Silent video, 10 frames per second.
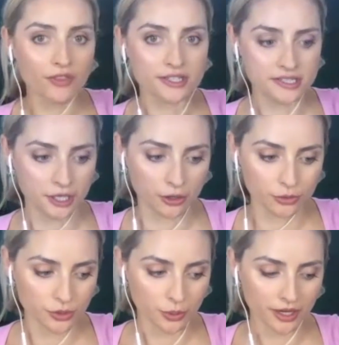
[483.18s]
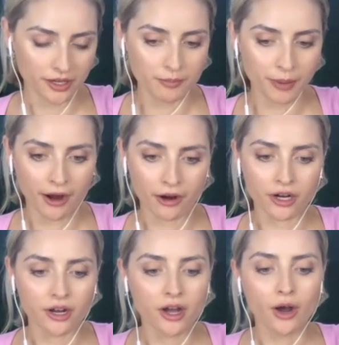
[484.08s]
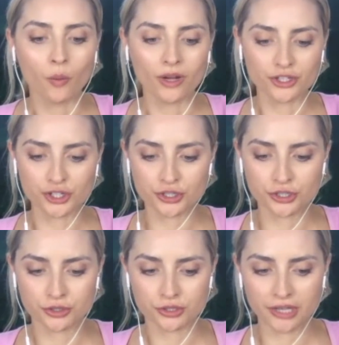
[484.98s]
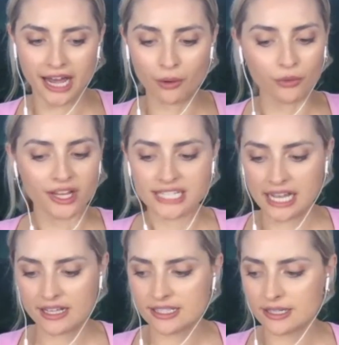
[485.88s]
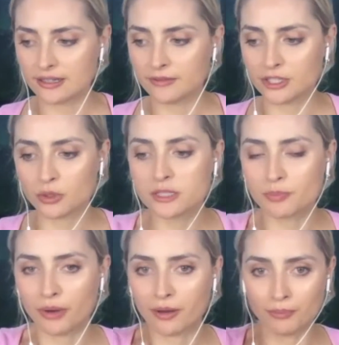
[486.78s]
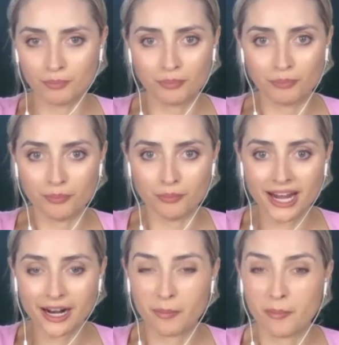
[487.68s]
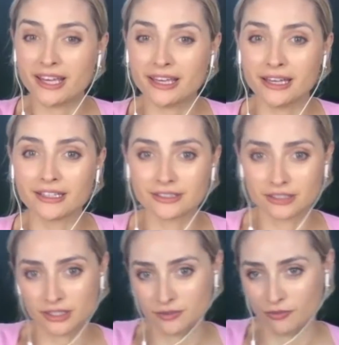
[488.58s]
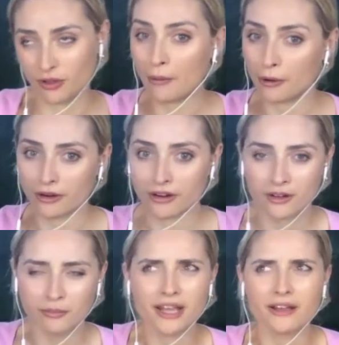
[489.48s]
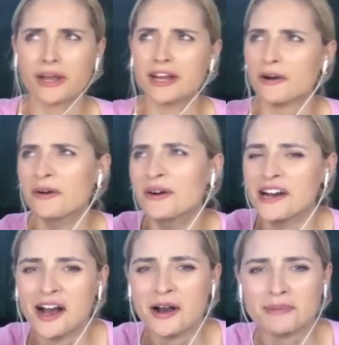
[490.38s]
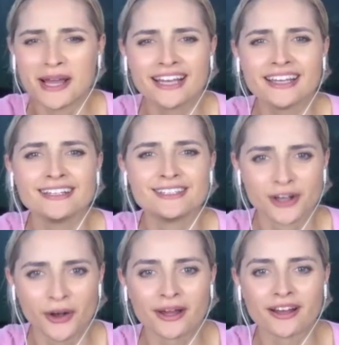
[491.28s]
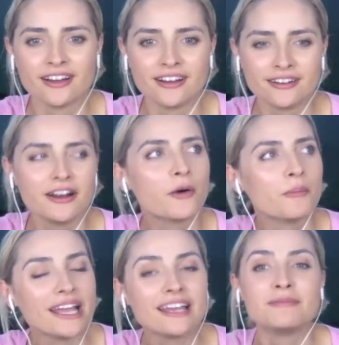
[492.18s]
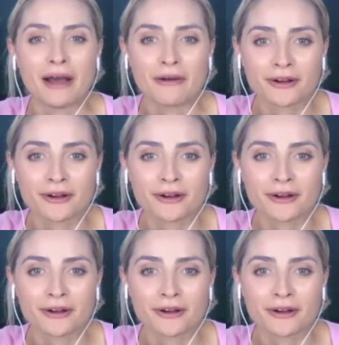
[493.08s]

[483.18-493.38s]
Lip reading: dough. So we're gonna compare how they taste. This one is made out of baking flour. Baking soda. No, baking powder.